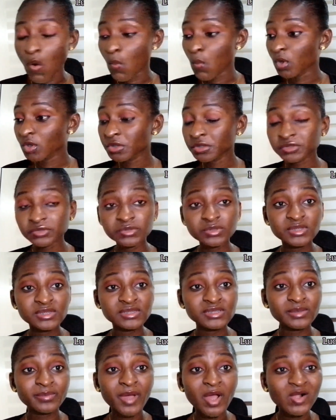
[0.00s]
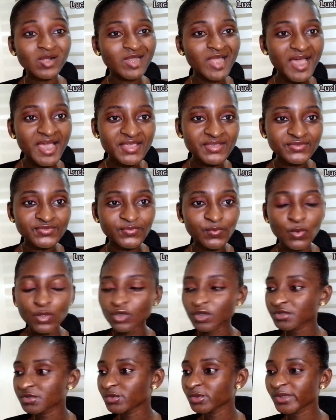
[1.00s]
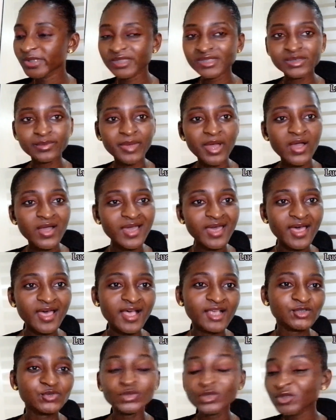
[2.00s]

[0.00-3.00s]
one or two things about life, one or two things about cars,